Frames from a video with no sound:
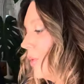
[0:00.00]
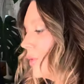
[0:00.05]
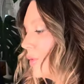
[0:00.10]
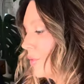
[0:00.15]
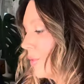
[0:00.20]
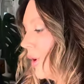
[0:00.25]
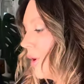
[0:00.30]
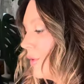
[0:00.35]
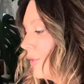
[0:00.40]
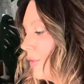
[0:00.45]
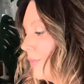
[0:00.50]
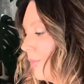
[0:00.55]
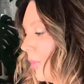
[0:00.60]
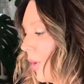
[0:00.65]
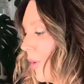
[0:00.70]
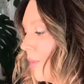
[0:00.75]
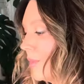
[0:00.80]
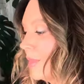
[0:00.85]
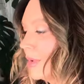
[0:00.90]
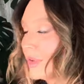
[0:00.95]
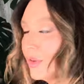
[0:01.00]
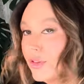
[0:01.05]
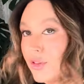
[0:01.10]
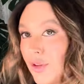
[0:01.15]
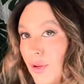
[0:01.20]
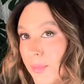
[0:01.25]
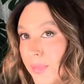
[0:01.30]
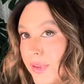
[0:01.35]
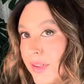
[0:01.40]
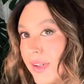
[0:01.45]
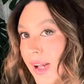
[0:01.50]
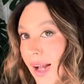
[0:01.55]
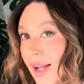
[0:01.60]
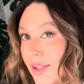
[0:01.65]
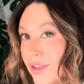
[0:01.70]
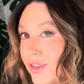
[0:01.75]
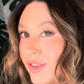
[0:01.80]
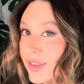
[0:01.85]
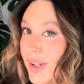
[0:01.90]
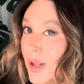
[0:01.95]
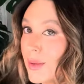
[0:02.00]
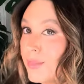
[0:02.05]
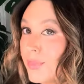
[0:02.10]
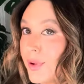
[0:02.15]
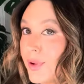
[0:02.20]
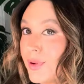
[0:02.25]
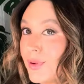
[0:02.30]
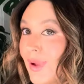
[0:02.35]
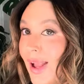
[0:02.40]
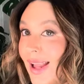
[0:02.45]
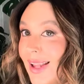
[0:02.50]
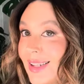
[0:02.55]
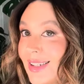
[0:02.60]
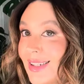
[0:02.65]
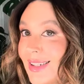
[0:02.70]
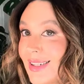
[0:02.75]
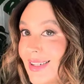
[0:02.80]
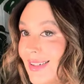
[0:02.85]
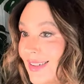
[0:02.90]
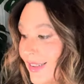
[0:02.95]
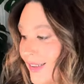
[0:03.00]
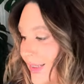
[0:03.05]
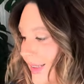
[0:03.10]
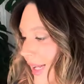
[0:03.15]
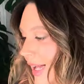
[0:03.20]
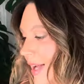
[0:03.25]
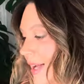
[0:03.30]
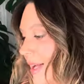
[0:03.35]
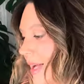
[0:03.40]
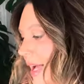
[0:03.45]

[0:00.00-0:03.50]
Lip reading: Growth Bomb Supercharged Shampoo and Conditioner.